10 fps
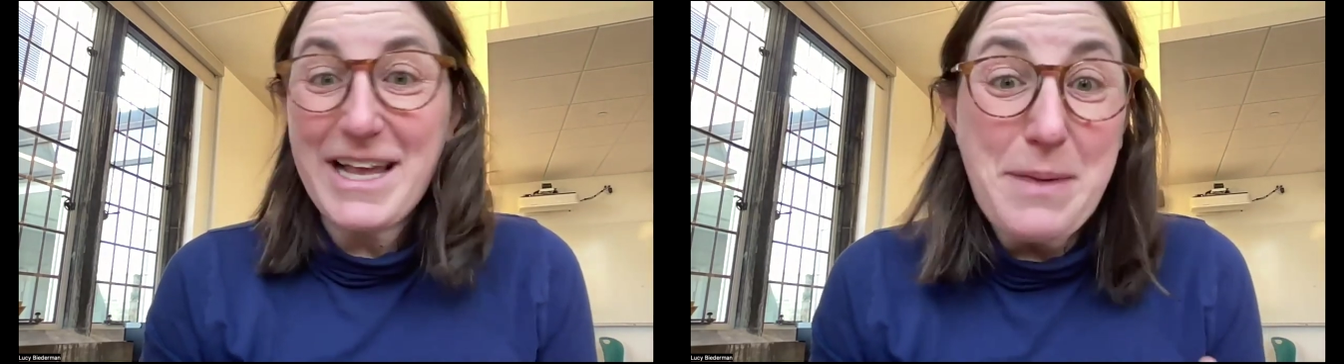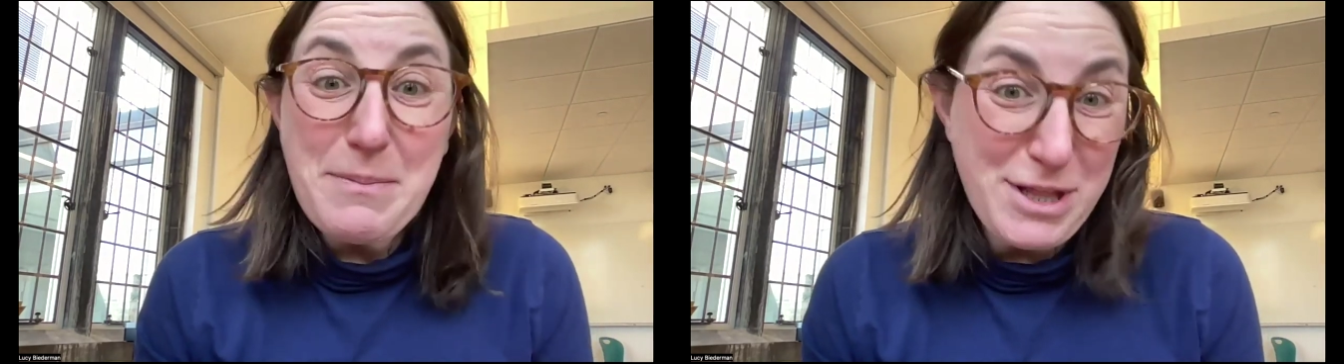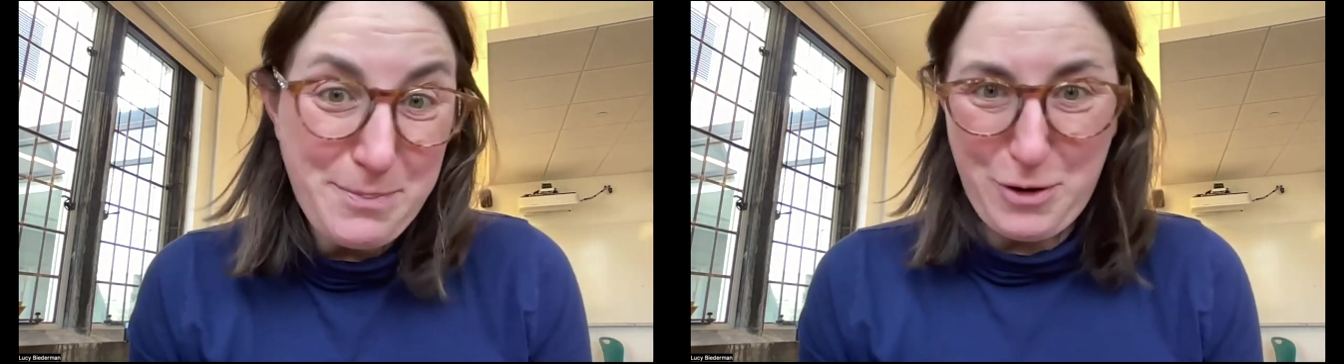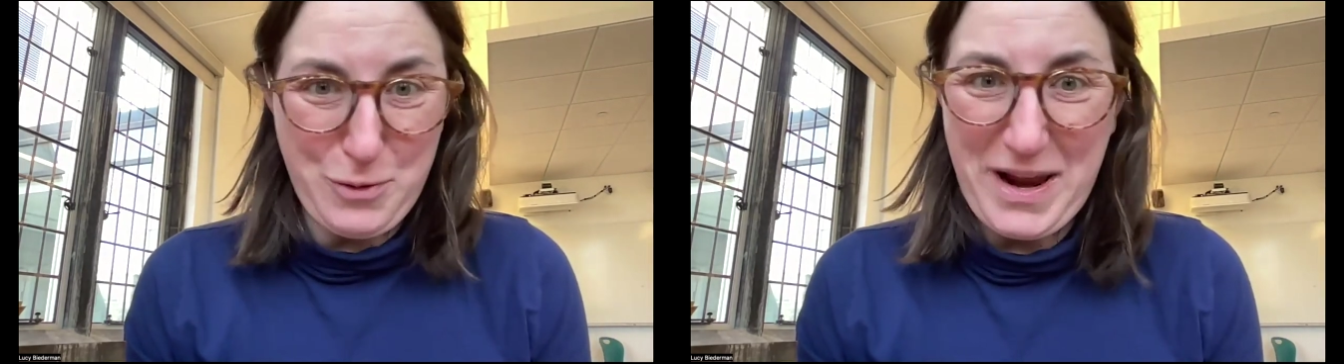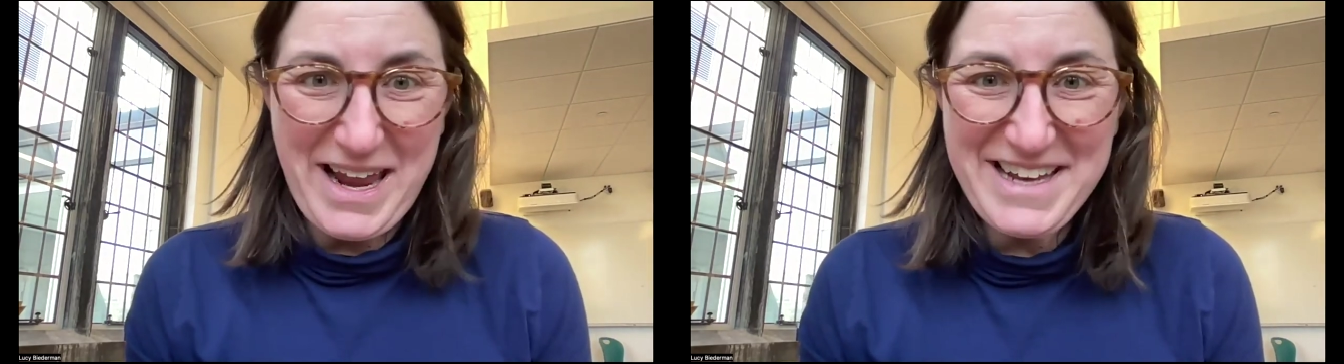like maybe the
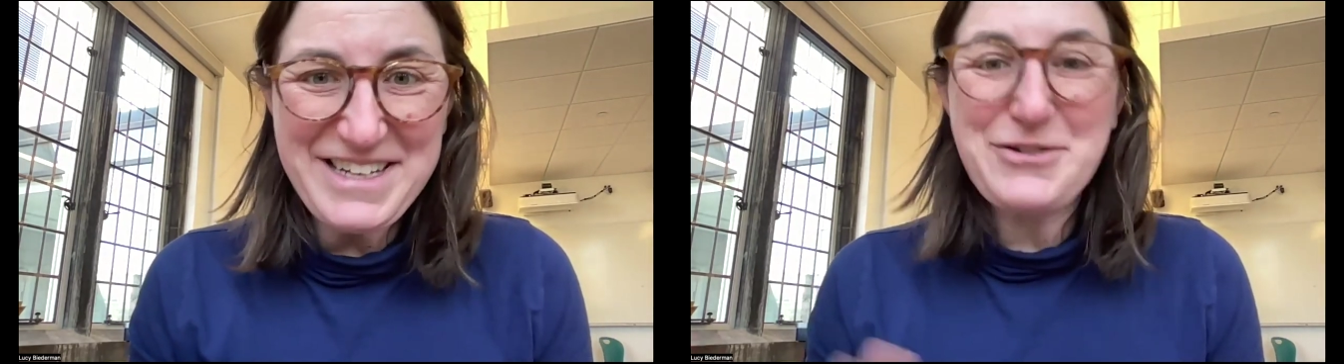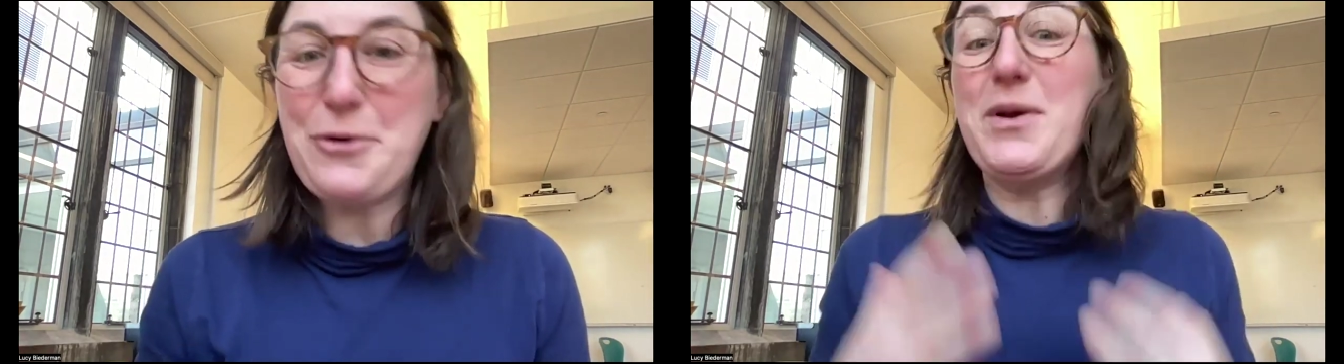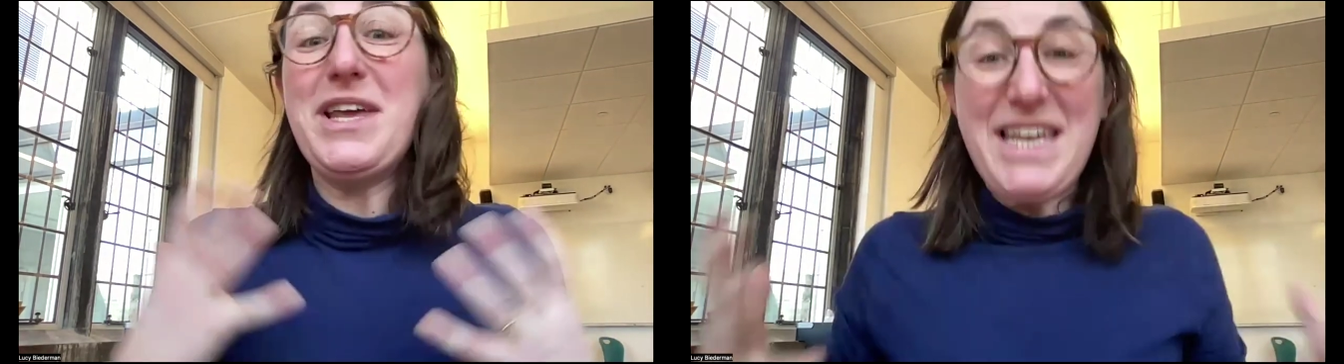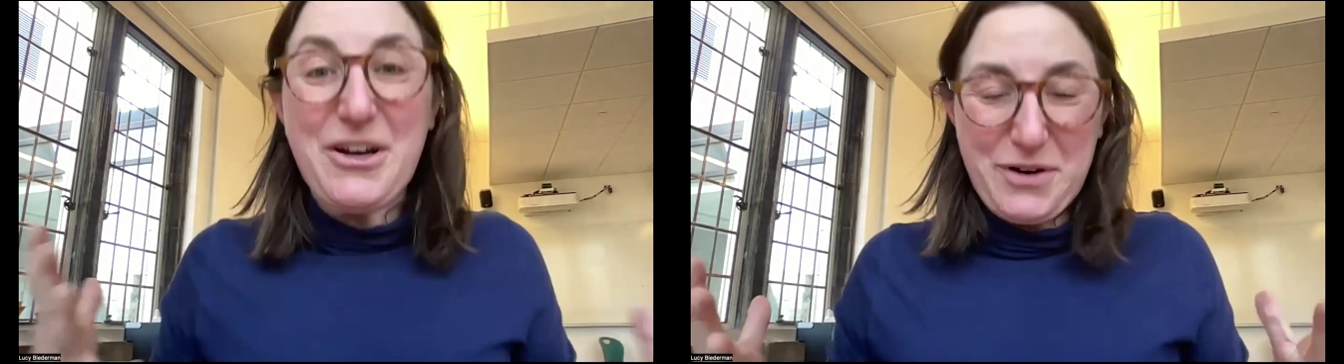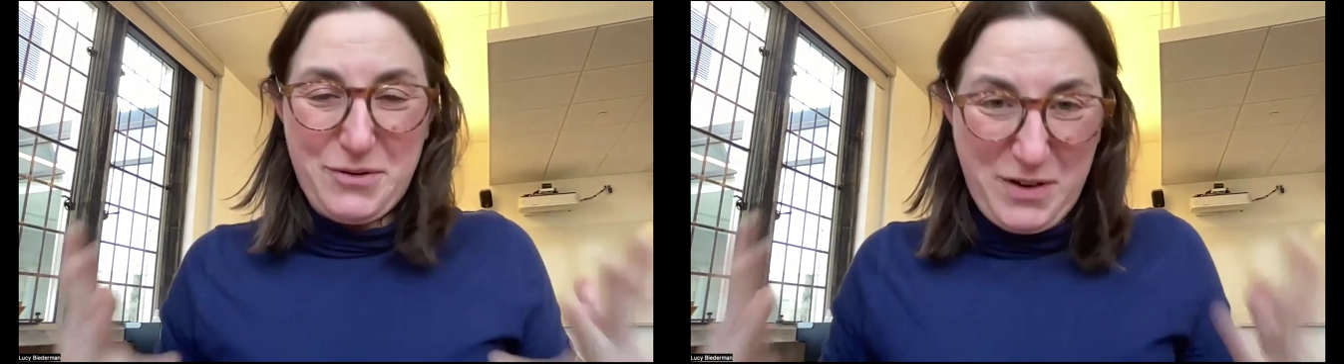parade, we
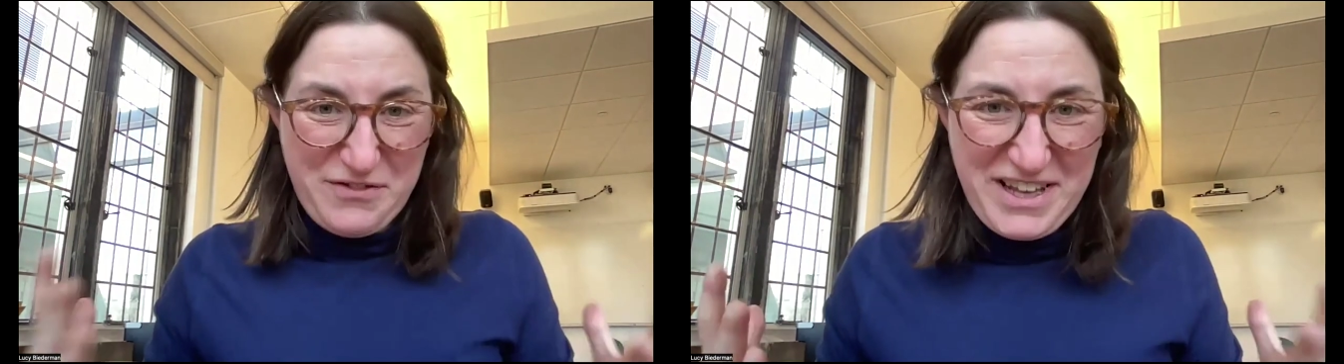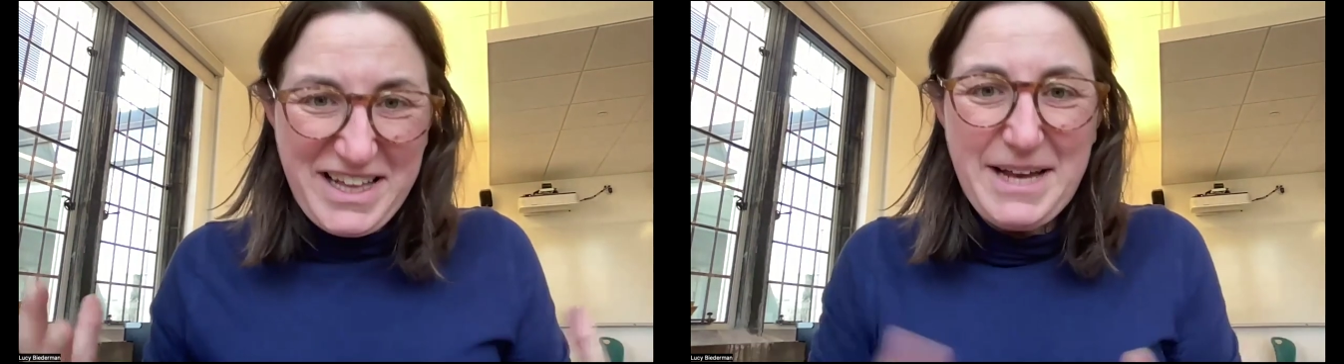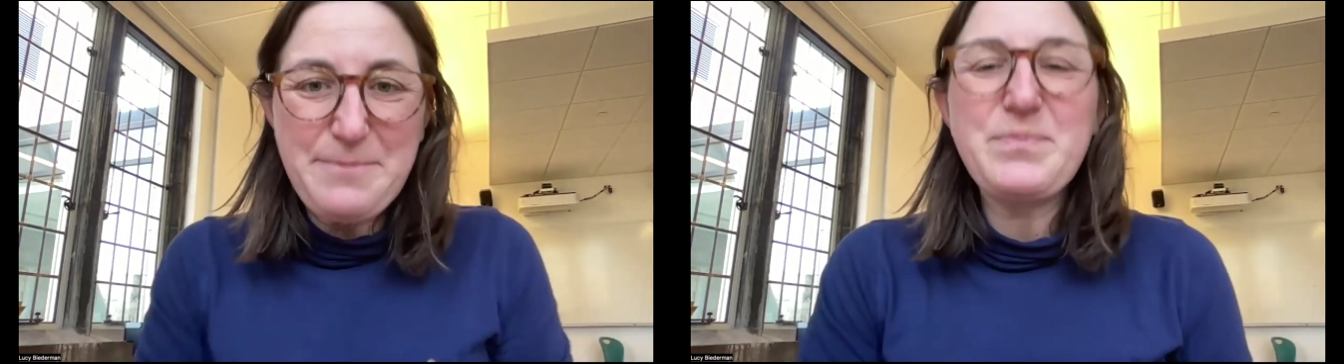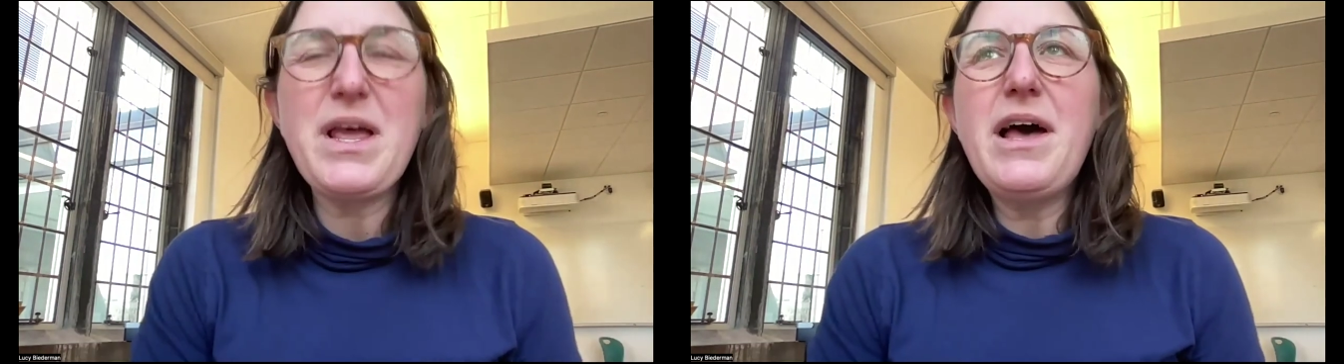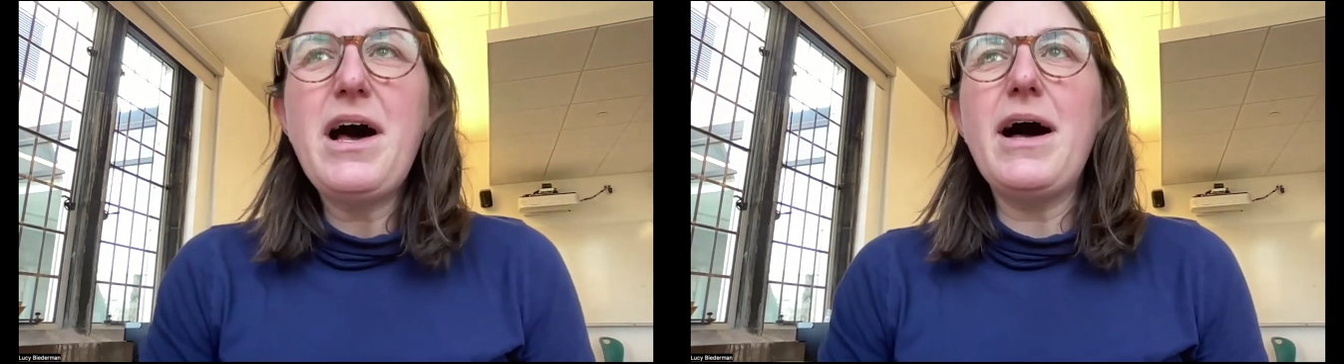hear it, we feel it.